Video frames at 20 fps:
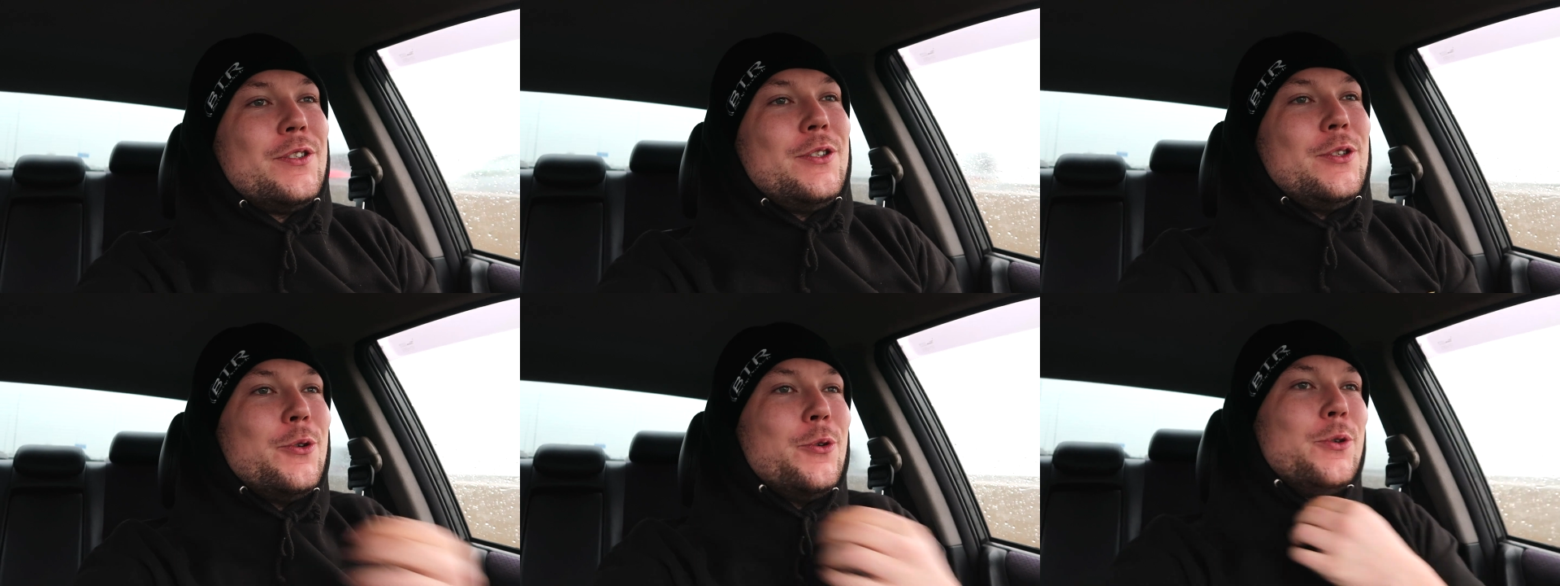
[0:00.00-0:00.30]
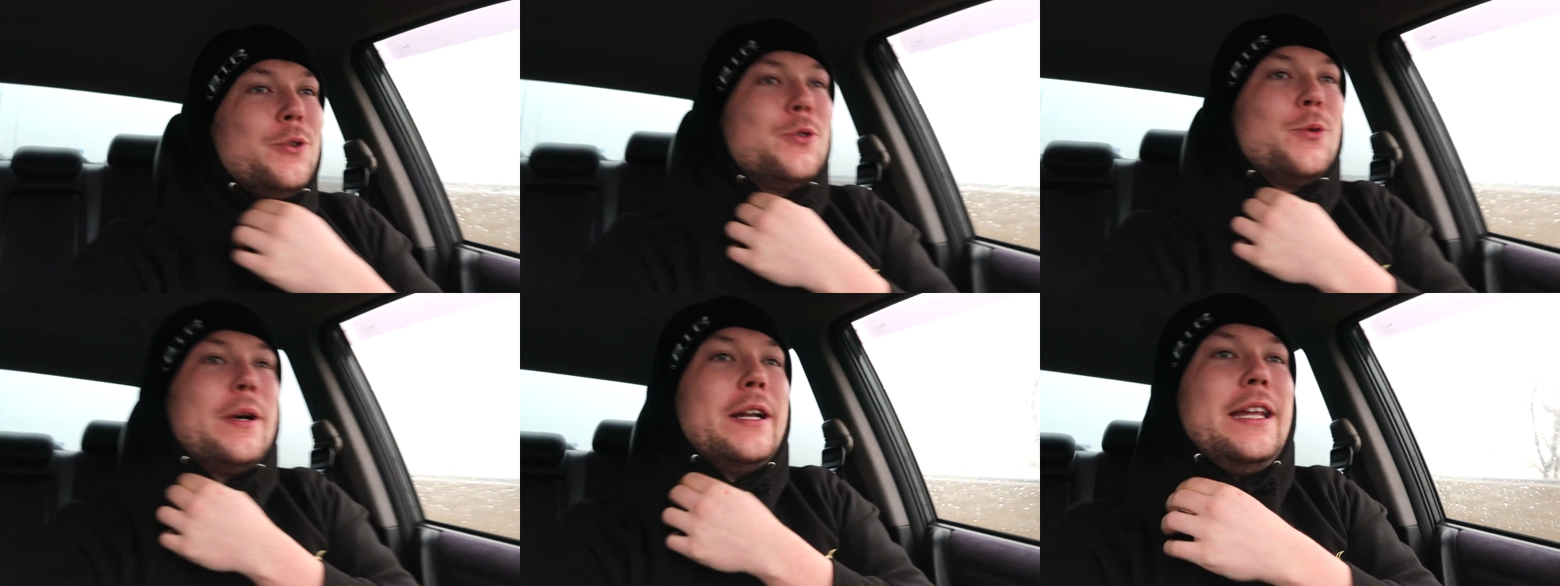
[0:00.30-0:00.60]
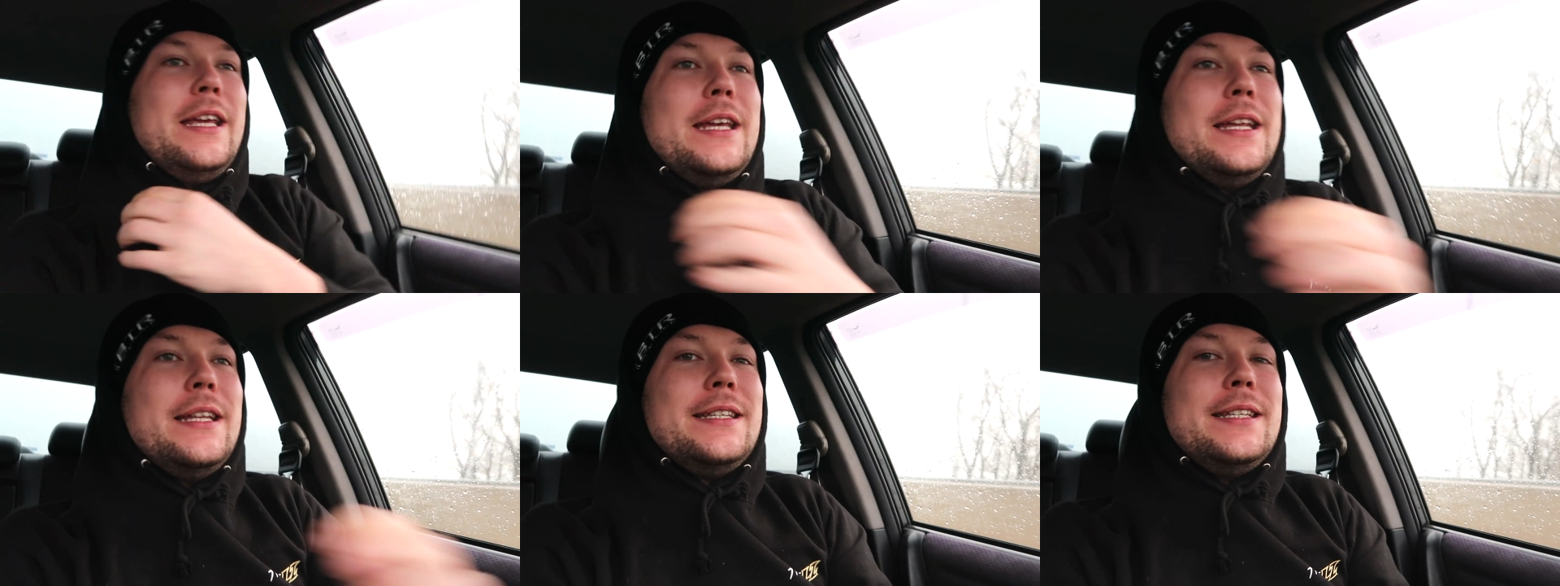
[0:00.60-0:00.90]

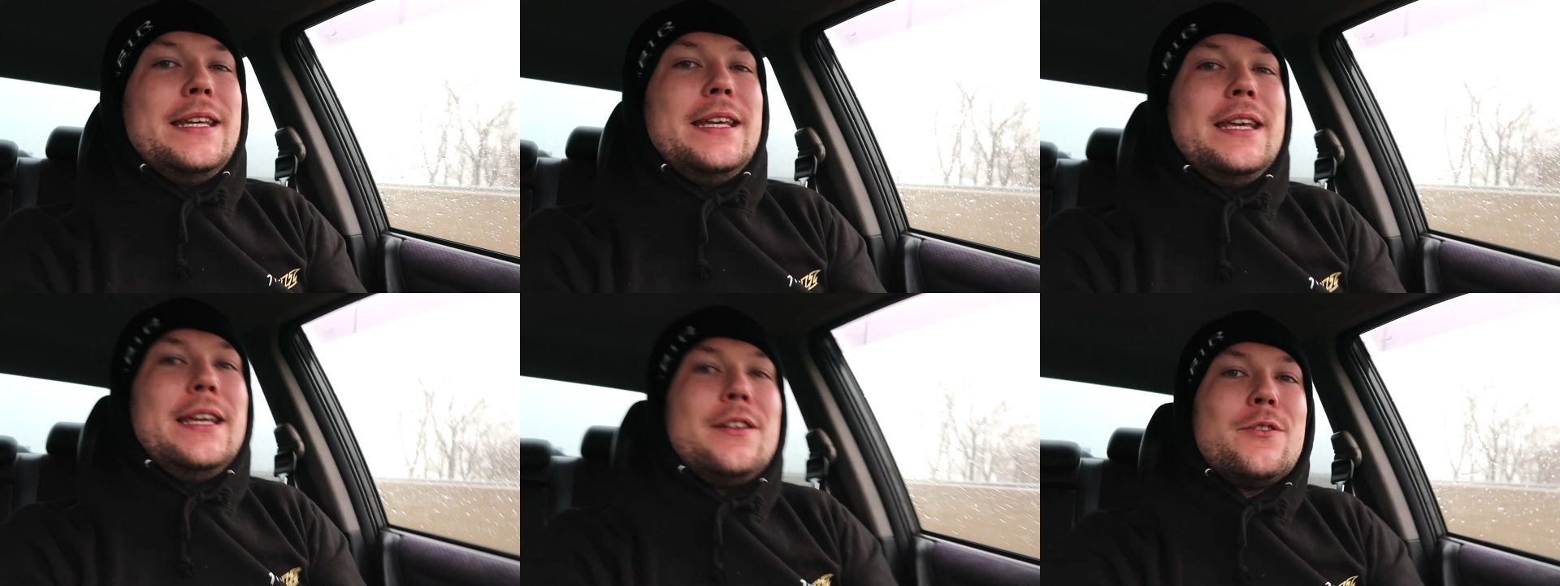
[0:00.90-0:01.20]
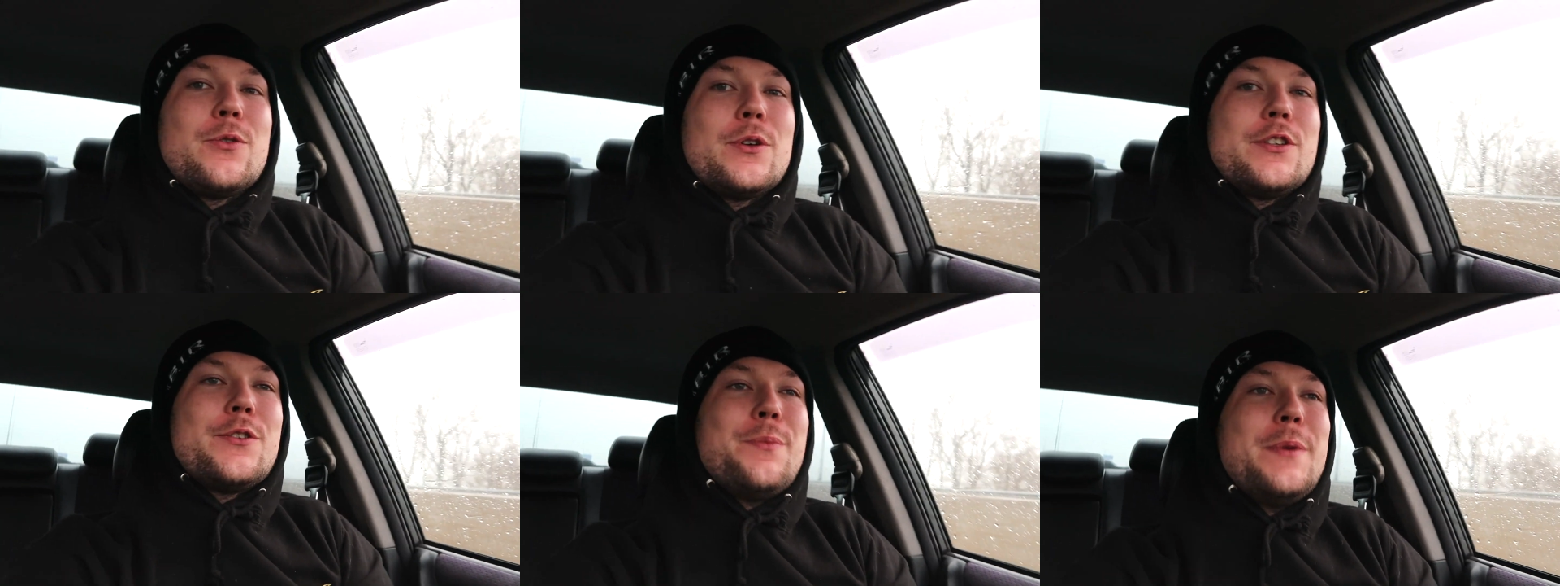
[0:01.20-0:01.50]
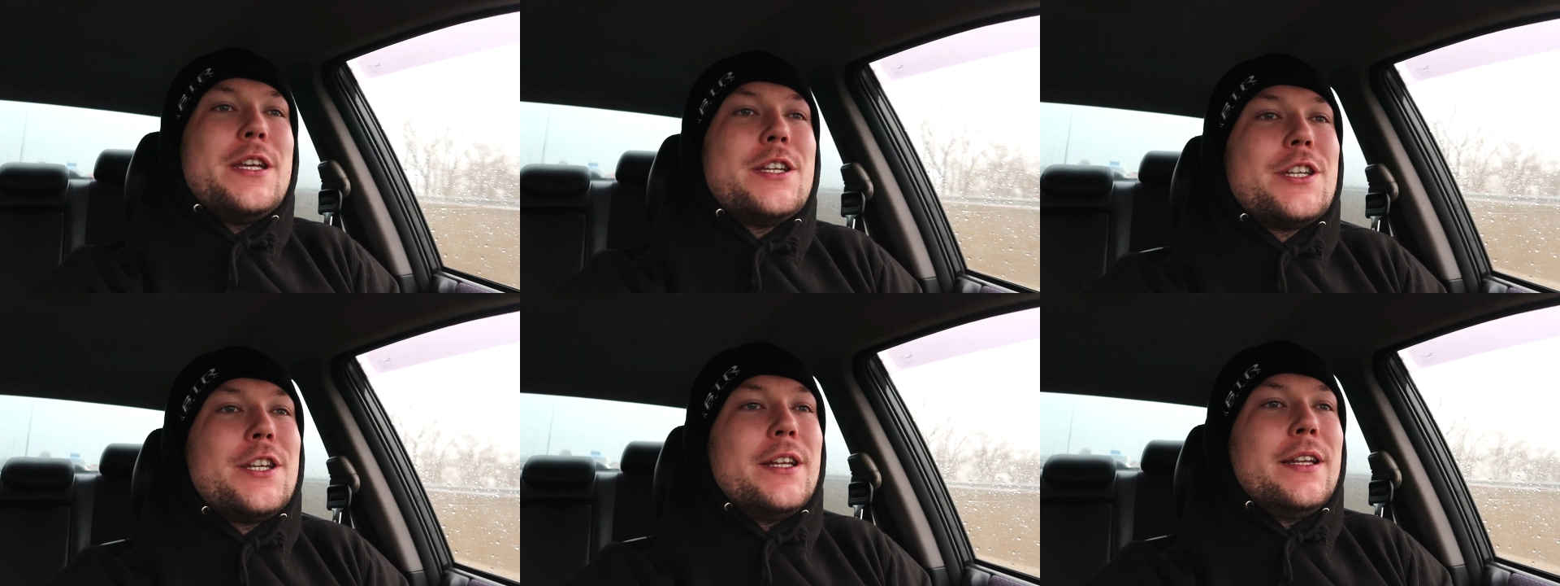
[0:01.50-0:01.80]
220D
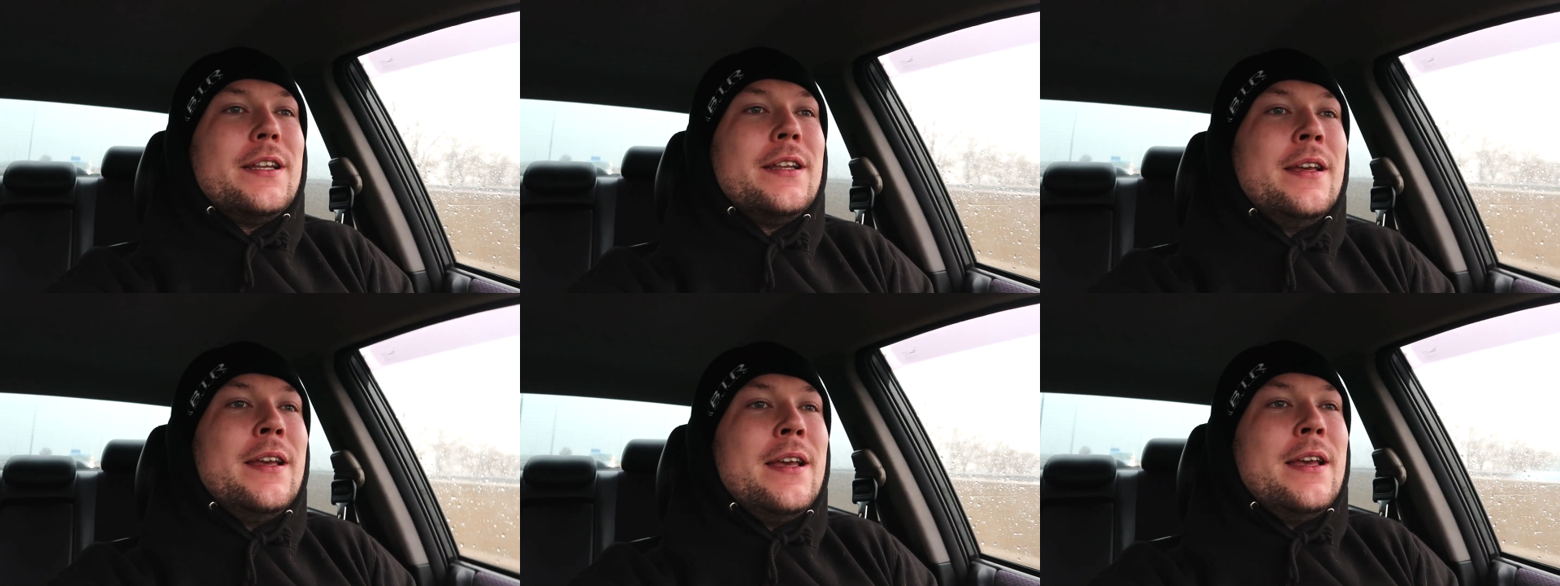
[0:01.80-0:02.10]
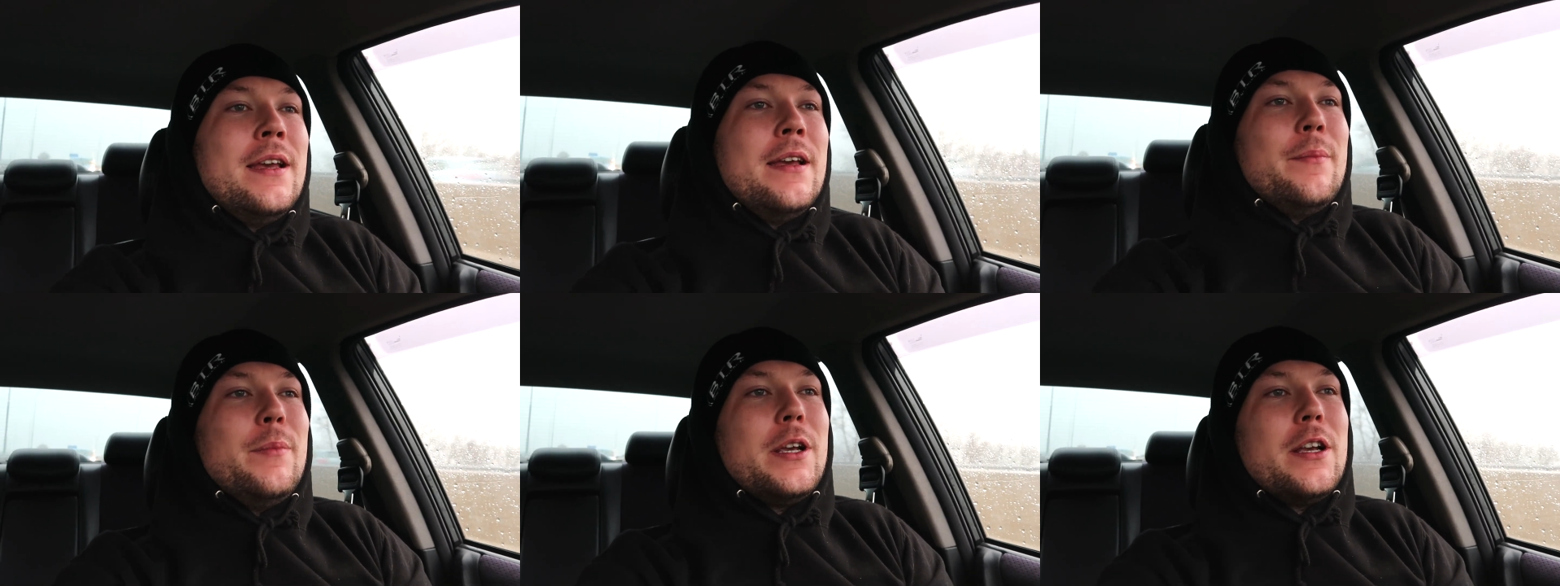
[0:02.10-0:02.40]
transmission